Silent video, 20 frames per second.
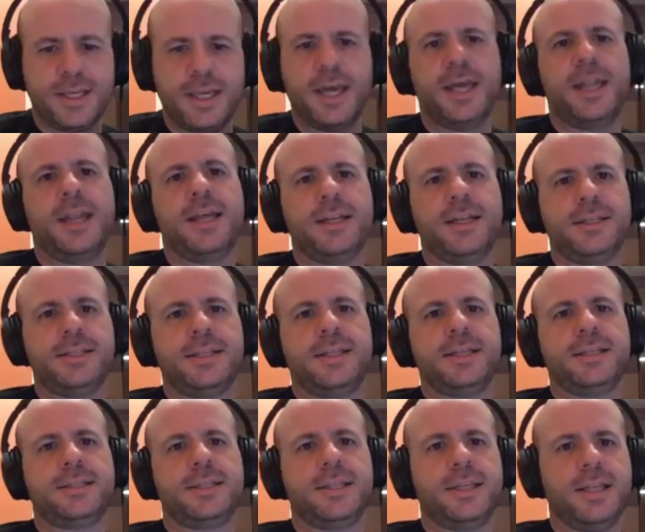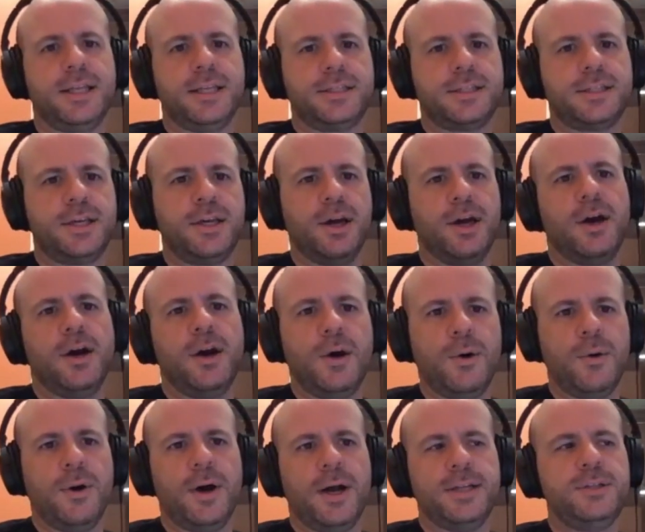get into this and let's
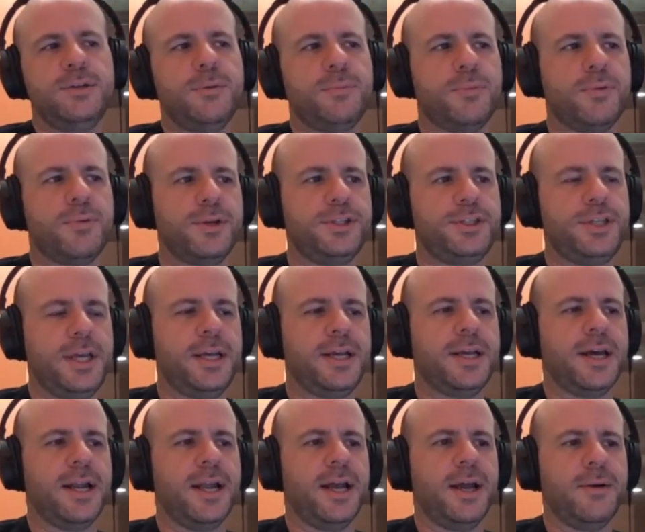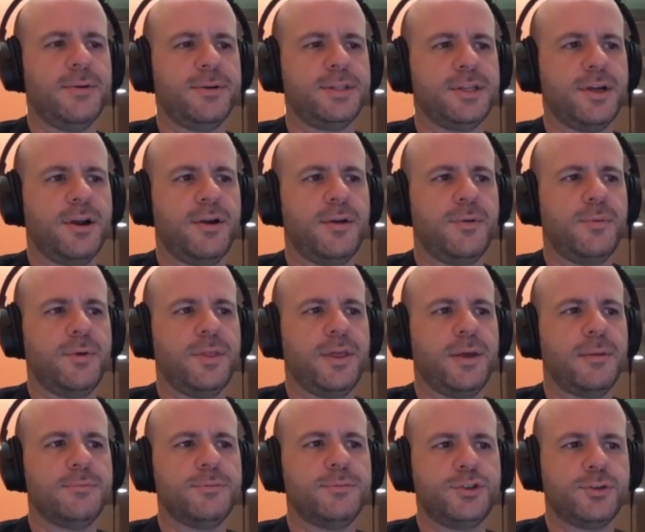go. I do appreciate kind of how we started with
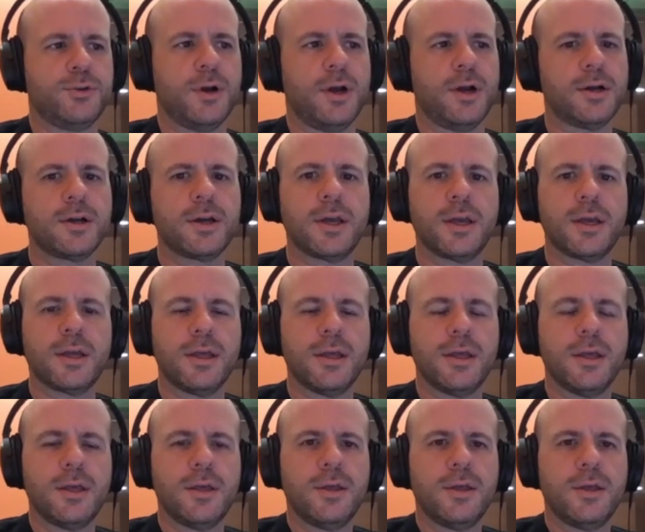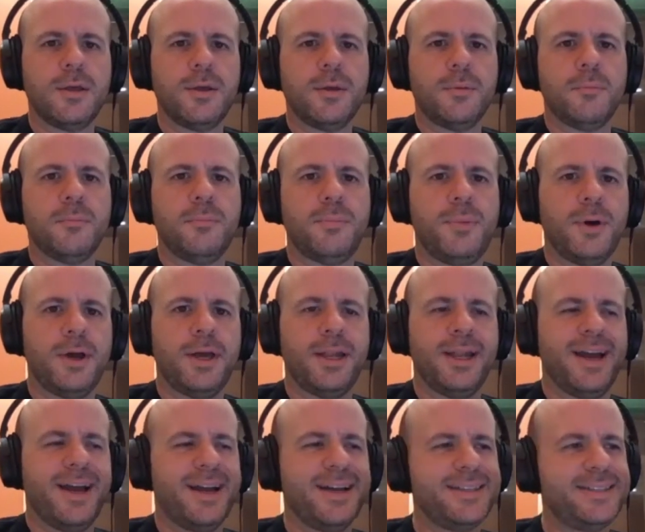him drunk, but
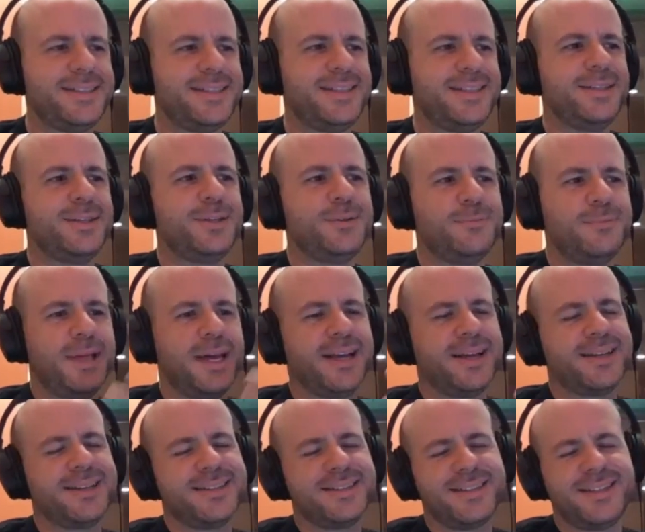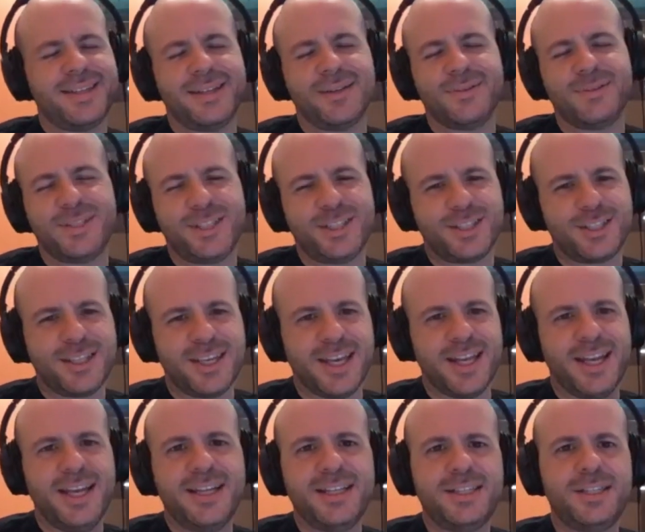I still like, eh, we just get
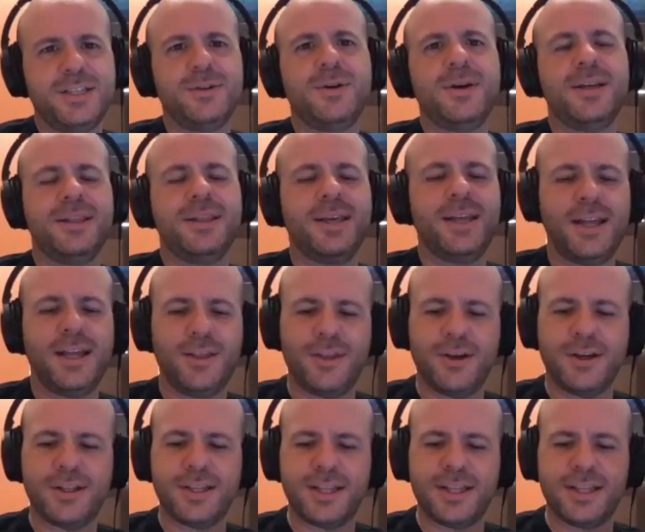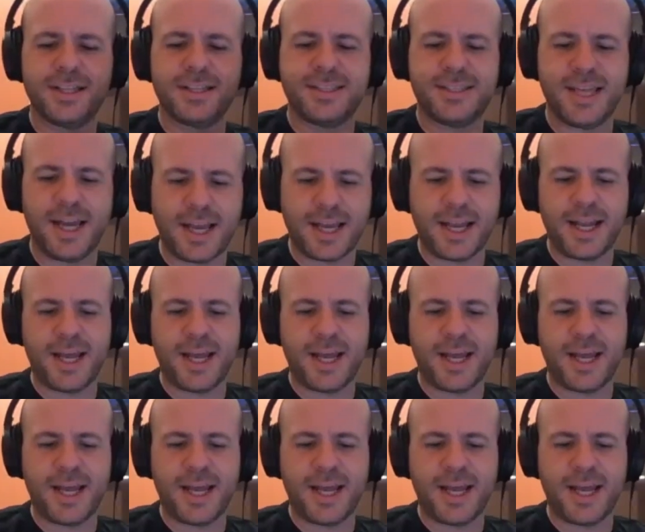into it. And I thought the second